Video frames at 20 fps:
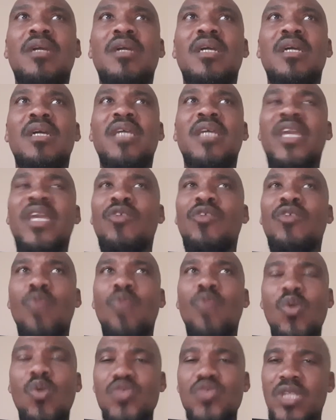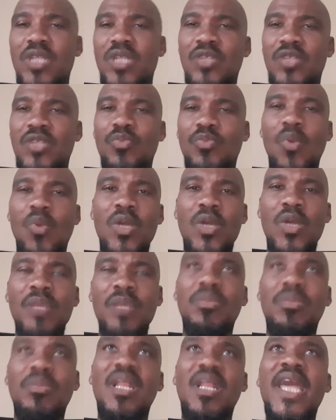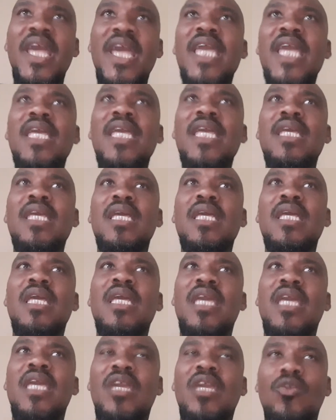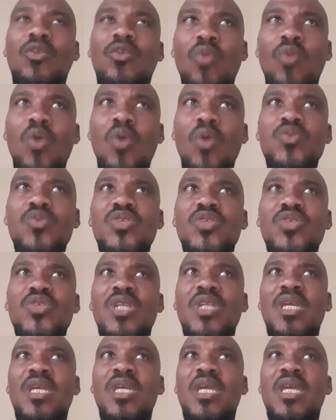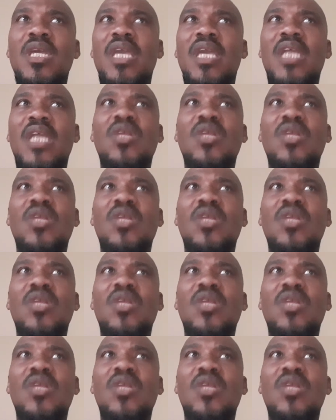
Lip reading: engrossed in sport and play, engrossed in